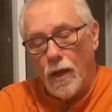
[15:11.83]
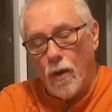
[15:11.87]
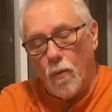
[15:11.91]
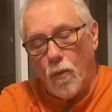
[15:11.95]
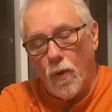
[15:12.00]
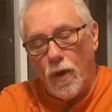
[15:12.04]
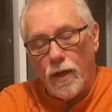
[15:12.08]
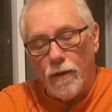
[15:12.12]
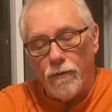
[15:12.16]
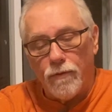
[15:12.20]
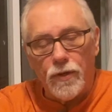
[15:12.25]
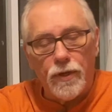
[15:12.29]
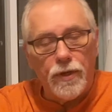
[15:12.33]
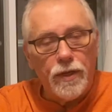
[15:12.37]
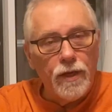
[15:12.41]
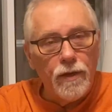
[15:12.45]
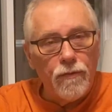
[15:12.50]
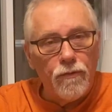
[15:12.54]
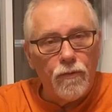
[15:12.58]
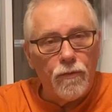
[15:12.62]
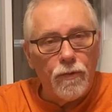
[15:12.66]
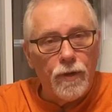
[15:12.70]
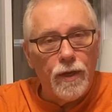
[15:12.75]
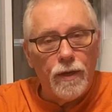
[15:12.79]
Well, if
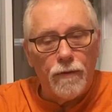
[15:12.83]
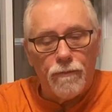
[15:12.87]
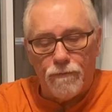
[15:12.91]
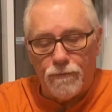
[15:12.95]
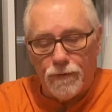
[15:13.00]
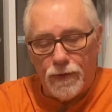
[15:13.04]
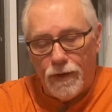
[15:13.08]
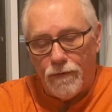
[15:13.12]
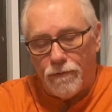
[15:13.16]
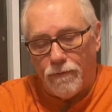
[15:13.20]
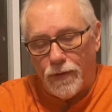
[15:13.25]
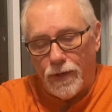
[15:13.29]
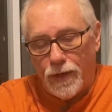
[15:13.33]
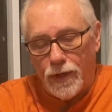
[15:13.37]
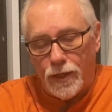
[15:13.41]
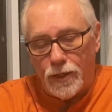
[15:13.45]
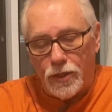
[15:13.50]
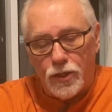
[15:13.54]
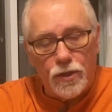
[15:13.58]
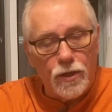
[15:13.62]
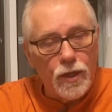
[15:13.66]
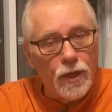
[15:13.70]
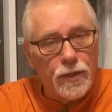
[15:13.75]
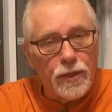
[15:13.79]

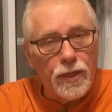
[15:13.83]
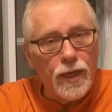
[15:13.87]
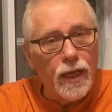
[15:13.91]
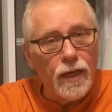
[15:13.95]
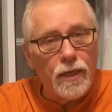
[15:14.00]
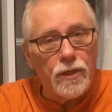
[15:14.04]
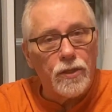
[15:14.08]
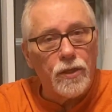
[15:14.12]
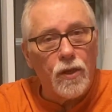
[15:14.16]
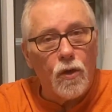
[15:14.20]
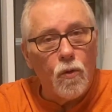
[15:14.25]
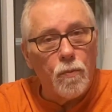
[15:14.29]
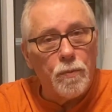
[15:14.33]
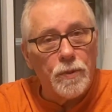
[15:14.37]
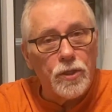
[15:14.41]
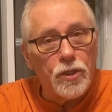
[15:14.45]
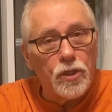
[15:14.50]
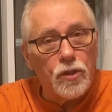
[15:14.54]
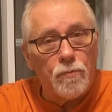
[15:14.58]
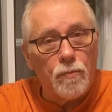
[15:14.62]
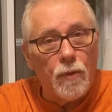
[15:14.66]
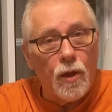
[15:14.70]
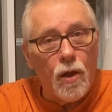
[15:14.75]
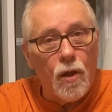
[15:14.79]
the telescope
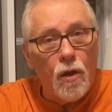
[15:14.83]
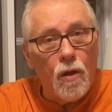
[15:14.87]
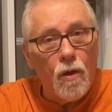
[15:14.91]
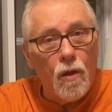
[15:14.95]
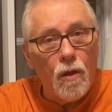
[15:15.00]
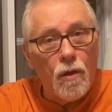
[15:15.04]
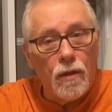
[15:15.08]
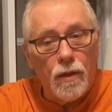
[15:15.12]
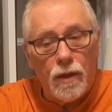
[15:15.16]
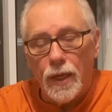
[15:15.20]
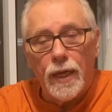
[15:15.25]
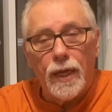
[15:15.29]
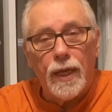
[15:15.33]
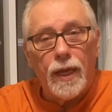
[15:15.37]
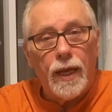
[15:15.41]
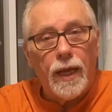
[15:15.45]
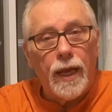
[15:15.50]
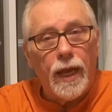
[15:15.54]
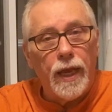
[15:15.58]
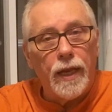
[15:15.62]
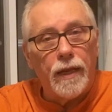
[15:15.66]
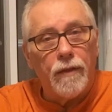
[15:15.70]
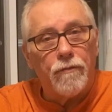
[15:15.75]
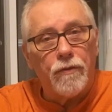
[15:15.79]
is small
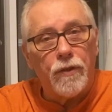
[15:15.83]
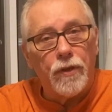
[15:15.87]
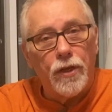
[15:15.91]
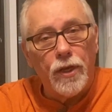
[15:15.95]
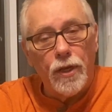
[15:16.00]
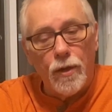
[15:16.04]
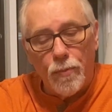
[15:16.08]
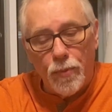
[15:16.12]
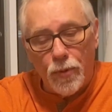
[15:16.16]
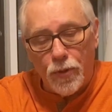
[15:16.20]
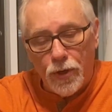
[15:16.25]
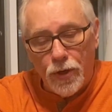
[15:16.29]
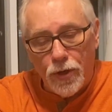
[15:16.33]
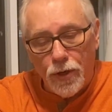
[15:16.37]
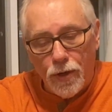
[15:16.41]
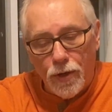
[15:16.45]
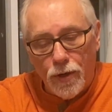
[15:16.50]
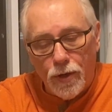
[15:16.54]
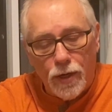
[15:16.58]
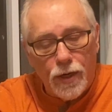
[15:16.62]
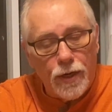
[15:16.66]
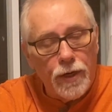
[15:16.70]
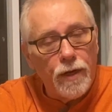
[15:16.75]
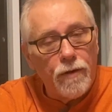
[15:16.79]
and if the
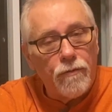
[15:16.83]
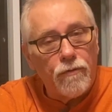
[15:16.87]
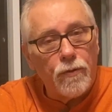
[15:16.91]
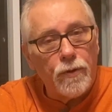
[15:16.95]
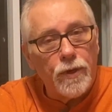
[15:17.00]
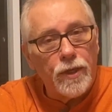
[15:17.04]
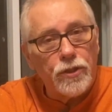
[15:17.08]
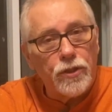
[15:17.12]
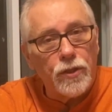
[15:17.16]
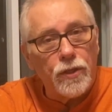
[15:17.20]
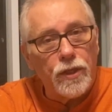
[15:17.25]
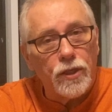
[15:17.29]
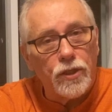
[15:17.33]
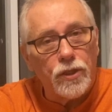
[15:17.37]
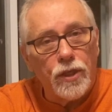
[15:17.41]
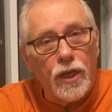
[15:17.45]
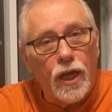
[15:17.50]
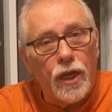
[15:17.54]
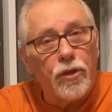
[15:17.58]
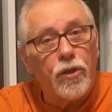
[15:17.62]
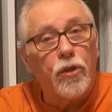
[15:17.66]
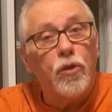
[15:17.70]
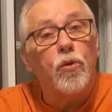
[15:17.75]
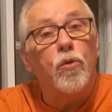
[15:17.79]
temperature differential is
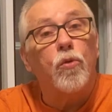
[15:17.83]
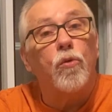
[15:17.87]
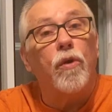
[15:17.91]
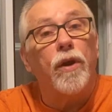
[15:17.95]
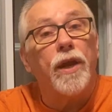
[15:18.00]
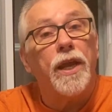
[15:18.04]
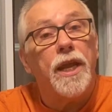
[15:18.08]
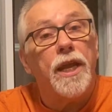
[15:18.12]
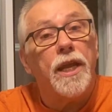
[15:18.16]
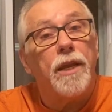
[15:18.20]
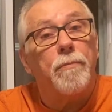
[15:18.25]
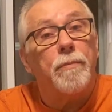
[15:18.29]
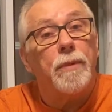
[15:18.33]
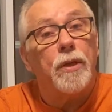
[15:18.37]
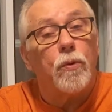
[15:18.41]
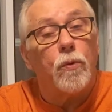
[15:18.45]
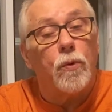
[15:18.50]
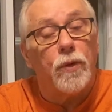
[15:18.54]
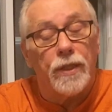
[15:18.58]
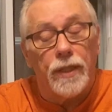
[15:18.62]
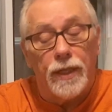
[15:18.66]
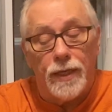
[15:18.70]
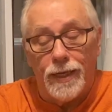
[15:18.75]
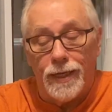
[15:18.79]
not too great
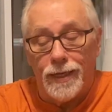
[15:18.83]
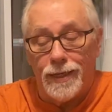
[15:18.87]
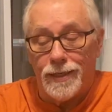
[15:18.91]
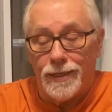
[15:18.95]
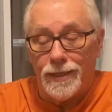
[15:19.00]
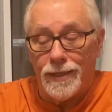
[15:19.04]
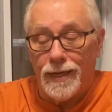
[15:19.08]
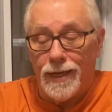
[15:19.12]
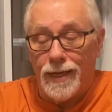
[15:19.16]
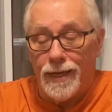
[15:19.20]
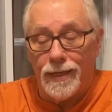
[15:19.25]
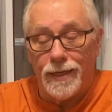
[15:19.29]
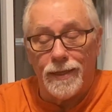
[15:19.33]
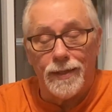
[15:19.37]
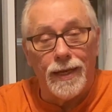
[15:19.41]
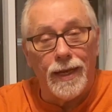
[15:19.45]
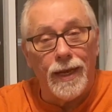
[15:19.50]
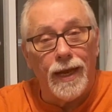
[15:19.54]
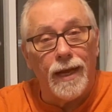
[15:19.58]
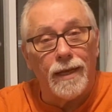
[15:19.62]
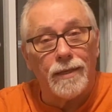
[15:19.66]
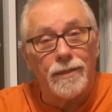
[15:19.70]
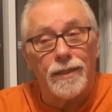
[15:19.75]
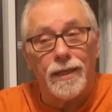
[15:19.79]
between the inside and
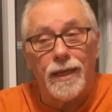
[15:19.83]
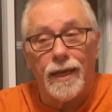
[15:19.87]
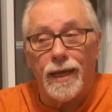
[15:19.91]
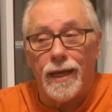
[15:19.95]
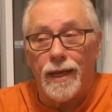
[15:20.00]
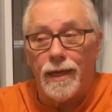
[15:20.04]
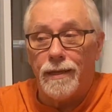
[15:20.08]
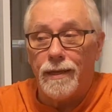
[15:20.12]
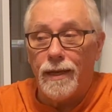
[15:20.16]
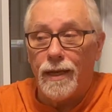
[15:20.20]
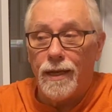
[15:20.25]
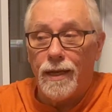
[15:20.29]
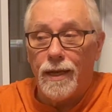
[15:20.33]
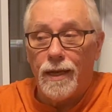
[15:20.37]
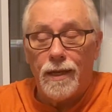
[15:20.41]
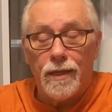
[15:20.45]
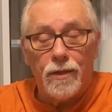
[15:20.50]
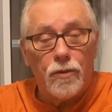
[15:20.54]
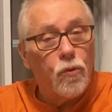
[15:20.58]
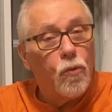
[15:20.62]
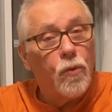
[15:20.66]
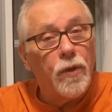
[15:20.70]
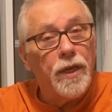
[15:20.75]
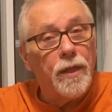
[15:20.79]
the outside,
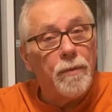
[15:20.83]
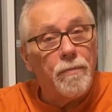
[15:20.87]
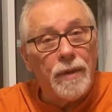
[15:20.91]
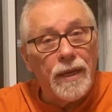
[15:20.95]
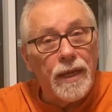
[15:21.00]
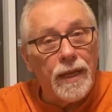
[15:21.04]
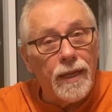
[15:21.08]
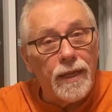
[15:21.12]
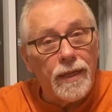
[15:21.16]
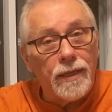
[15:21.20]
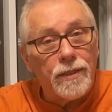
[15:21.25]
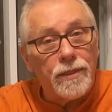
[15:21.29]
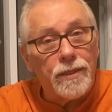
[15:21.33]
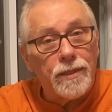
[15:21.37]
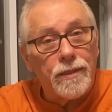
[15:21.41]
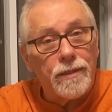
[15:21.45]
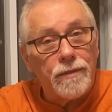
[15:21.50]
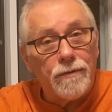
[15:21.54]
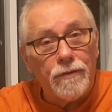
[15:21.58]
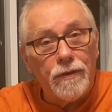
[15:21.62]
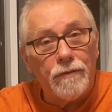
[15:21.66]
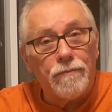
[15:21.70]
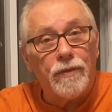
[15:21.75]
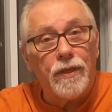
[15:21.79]
20
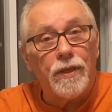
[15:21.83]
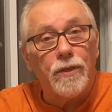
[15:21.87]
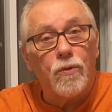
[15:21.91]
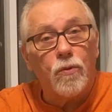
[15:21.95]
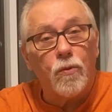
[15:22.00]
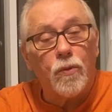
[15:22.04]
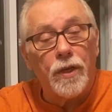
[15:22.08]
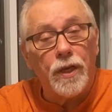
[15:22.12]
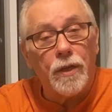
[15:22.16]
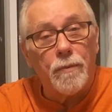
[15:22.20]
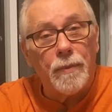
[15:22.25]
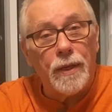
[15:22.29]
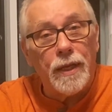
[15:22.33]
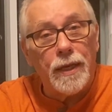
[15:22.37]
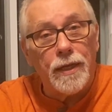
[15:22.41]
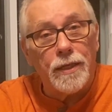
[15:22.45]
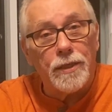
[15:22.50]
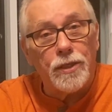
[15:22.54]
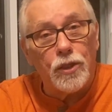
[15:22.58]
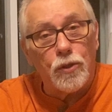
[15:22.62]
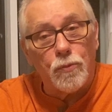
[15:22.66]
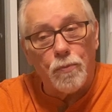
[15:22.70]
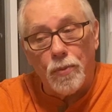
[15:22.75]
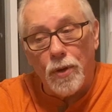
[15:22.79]
minutes, 15, 20
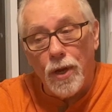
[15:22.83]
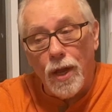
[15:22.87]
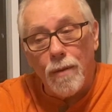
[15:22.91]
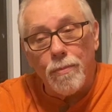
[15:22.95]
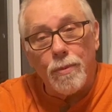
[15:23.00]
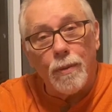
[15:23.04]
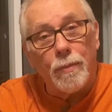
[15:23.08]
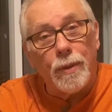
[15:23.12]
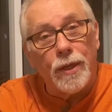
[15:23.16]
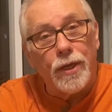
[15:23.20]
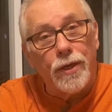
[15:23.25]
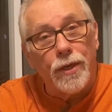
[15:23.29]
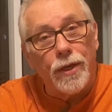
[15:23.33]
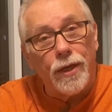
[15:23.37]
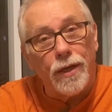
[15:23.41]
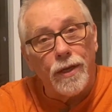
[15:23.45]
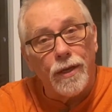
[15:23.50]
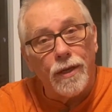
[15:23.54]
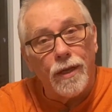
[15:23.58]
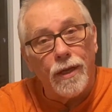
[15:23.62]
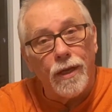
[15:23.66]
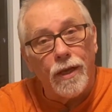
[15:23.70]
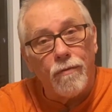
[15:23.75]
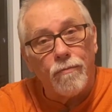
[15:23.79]
minutes is probably good
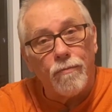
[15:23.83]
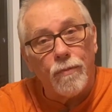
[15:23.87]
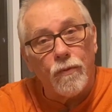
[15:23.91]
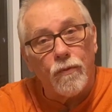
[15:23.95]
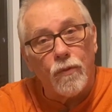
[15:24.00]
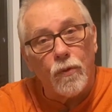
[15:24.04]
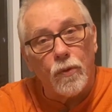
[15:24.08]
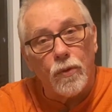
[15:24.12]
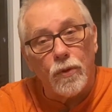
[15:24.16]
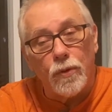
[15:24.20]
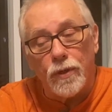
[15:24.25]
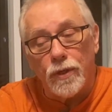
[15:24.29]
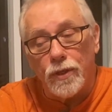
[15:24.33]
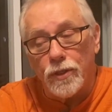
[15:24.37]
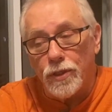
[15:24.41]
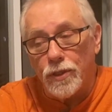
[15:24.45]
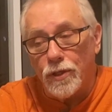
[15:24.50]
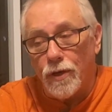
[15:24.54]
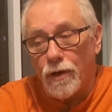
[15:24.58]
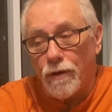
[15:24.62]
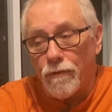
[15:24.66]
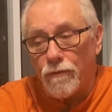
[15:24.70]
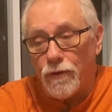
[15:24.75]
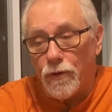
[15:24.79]
enough before you can
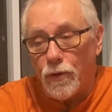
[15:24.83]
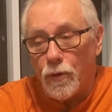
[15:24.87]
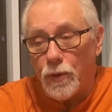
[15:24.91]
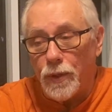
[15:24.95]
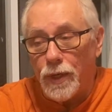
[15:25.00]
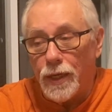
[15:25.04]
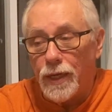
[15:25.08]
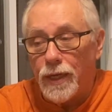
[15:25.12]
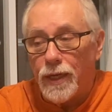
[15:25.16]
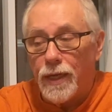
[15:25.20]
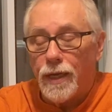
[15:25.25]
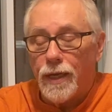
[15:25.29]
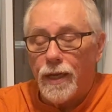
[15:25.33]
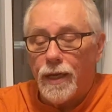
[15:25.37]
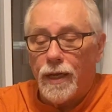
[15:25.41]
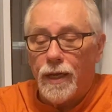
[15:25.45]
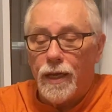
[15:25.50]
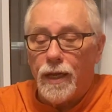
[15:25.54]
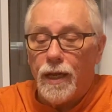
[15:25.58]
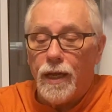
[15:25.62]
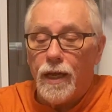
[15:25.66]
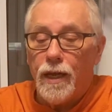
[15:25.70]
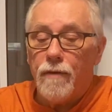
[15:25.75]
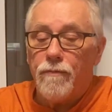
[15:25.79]
start viewing.
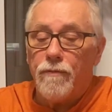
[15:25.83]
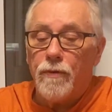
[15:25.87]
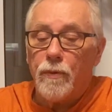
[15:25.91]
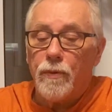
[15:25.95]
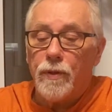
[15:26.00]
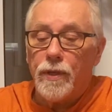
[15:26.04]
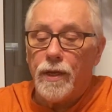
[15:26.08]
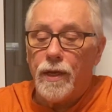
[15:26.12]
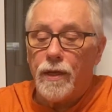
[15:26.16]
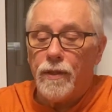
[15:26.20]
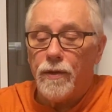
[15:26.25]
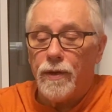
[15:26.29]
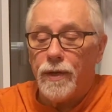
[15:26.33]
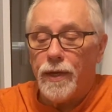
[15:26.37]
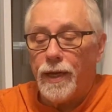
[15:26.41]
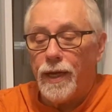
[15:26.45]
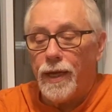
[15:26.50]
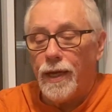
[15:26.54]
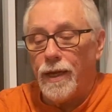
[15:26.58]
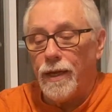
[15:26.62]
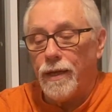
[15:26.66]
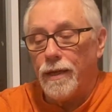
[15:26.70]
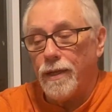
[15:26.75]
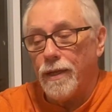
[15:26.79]
If, on the other
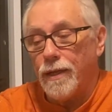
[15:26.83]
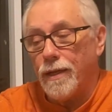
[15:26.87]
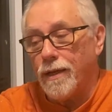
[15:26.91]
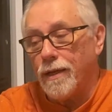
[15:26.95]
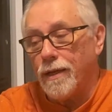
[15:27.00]
hand,